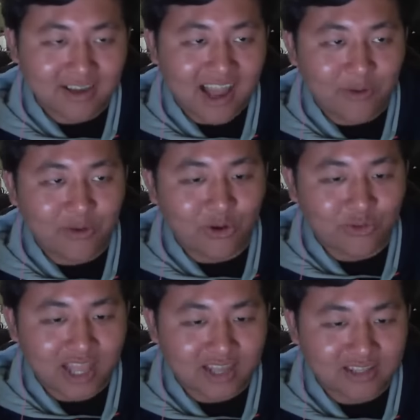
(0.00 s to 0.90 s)
I will
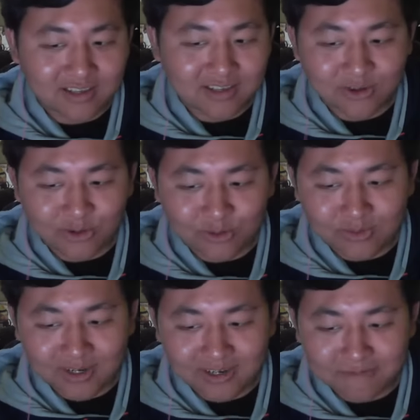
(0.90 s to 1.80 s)
contact him on
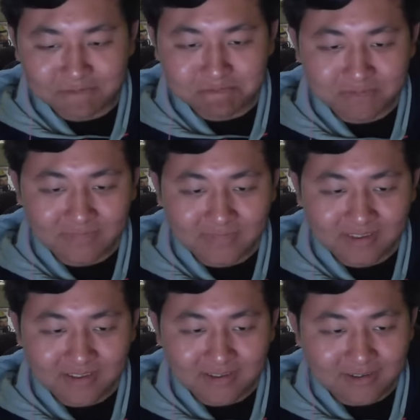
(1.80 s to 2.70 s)
uh,
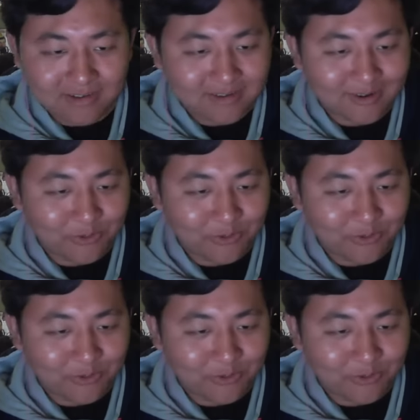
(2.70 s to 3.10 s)
on